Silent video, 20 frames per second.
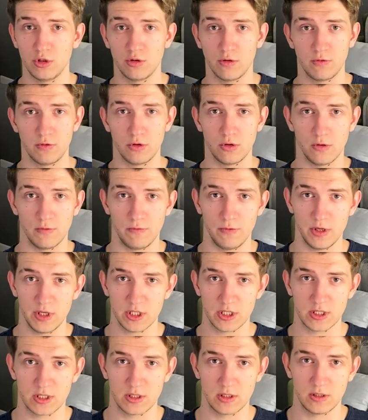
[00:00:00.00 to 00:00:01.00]
of all of
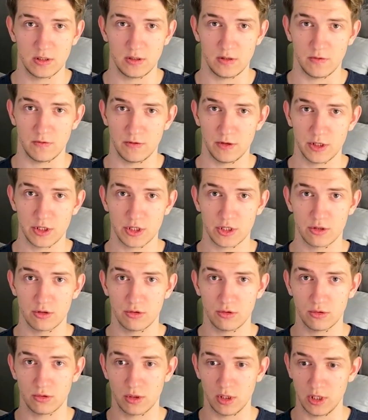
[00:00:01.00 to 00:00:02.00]
this if there is
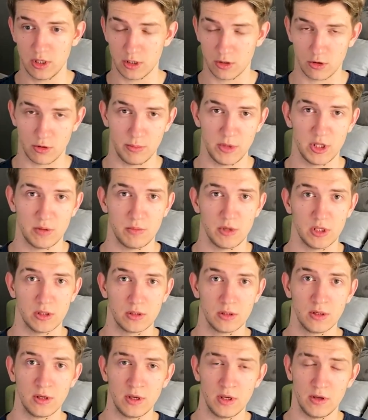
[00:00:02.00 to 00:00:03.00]
no clear commitment?
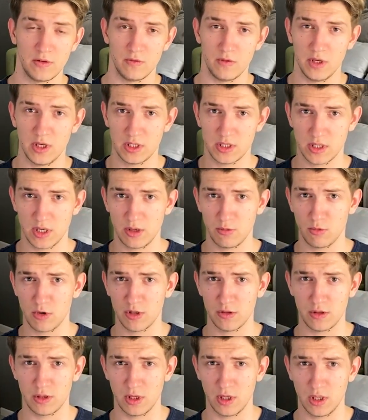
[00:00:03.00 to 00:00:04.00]
They say
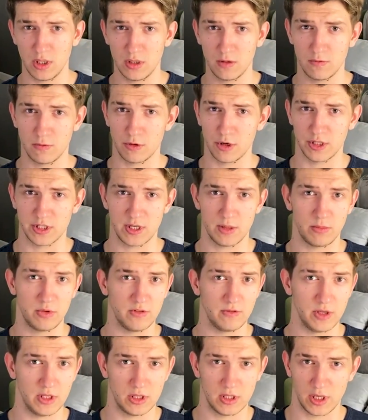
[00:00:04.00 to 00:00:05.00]
one thing, for example
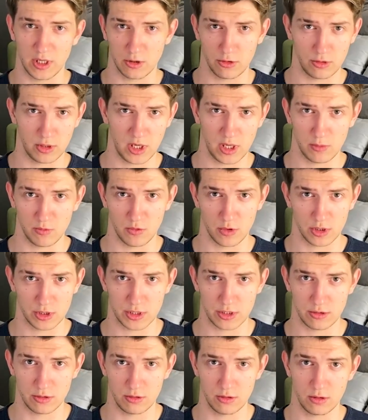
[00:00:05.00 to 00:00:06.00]
the Tango Gameworks
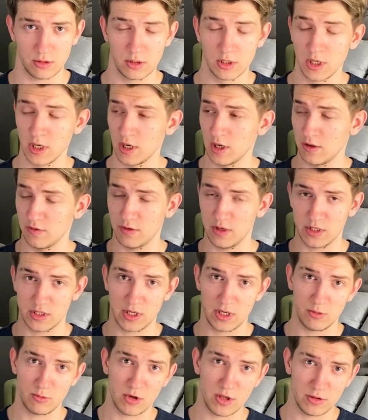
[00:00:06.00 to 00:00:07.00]
studio. They
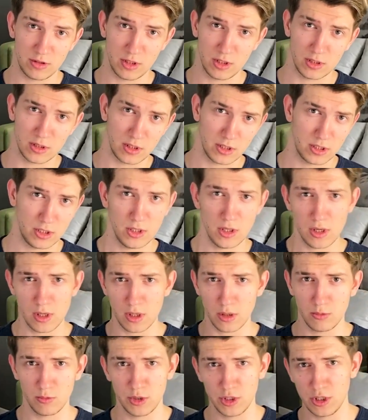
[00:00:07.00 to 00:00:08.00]
say one thing like,
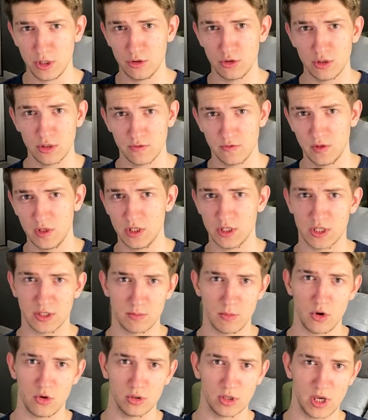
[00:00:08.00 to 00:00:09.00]
yeah, we need these
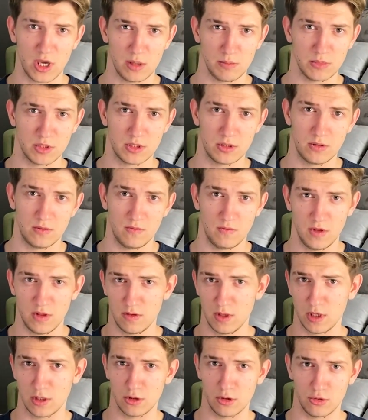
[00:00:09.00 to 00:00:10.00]
small games. Then
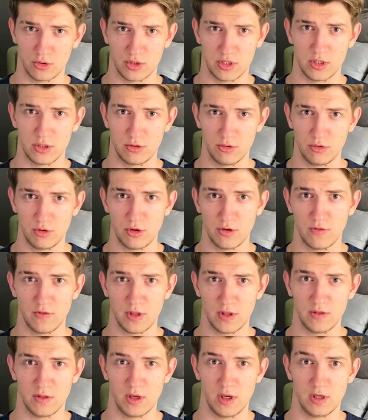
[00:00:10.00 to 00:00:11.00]
they close the studio,
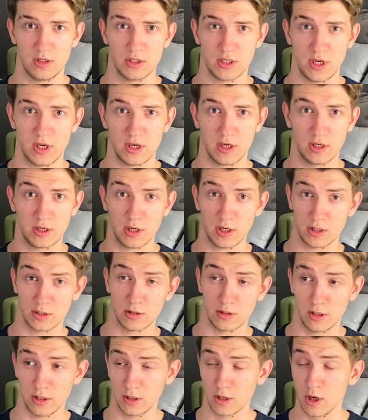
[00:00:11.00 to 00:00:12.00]
then they say again
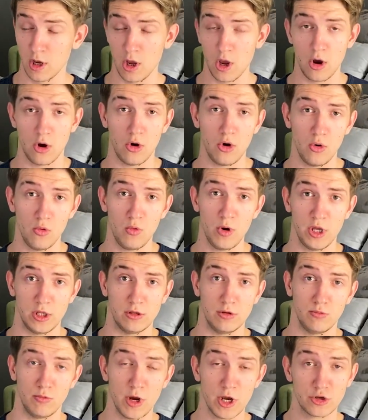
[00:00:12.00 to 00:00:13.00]
like, oh
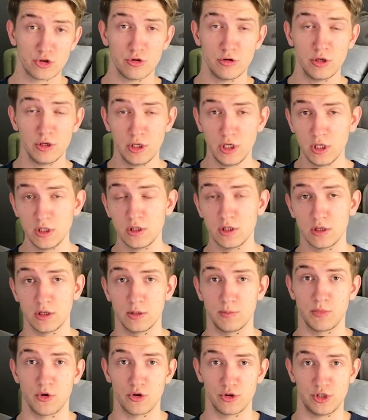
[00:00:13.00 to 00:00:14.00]
wait, we actually
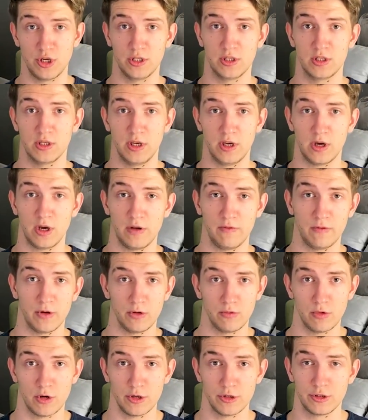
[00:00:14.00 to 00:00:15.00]
need projects like Hi-Fi
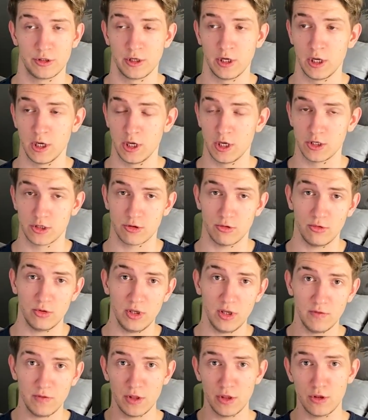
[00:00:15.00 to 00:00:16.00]
Rush. So
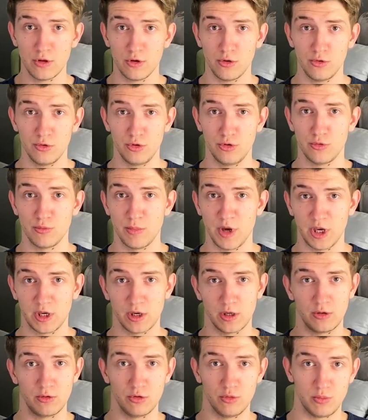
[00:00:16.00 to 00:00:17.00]
even though you make
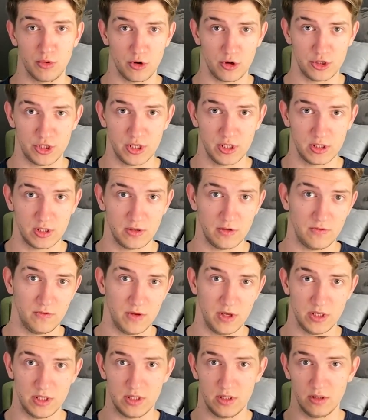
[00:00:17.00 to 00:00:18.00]
a good project,
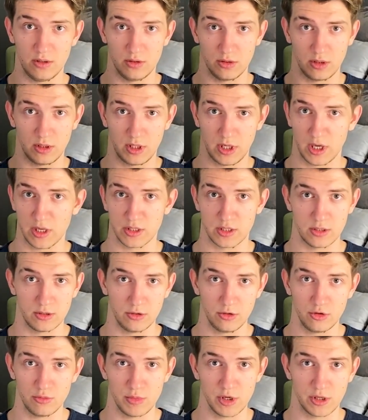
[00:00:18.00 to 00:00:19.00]
they still cancel
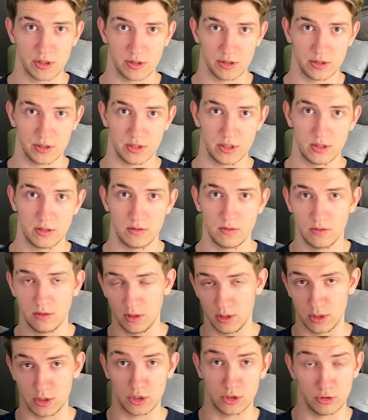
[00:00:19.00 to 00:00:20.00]
you because
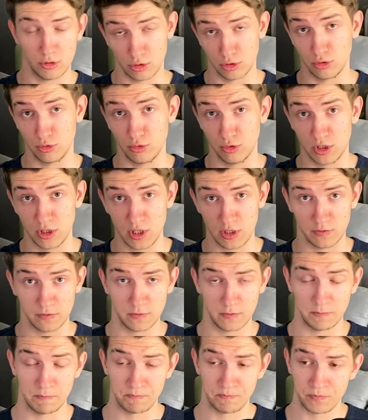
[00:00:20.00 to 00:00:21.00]
it's not good enough.
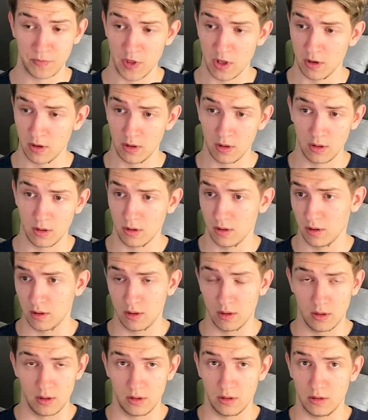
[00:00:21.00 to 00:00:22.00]

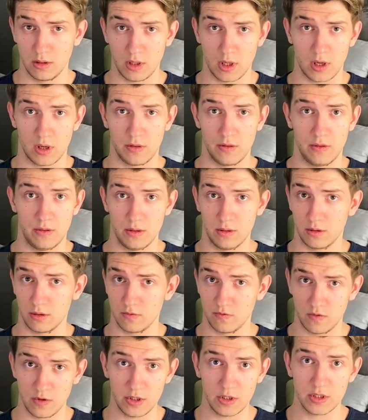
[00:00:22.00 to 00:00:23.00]
Yeah,
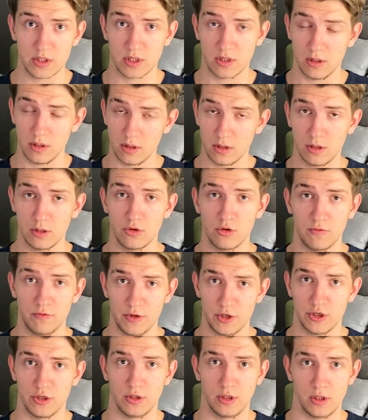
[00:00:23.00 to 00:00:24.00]
there is clearly no
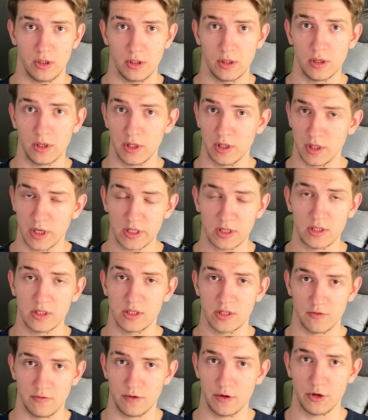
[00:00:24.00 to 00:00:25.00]
vision here, and that is
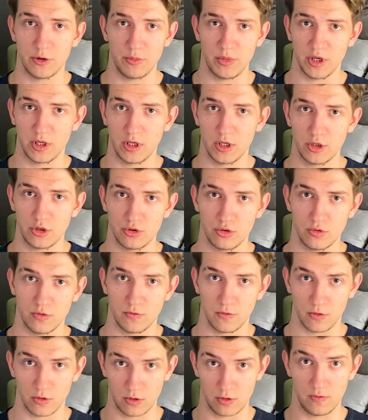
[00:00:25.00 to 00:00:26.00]
a very big issue
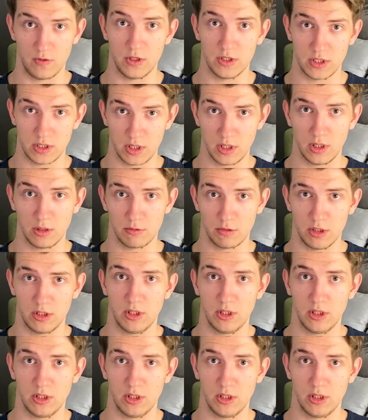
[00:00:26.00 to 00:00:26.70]
for this thingy right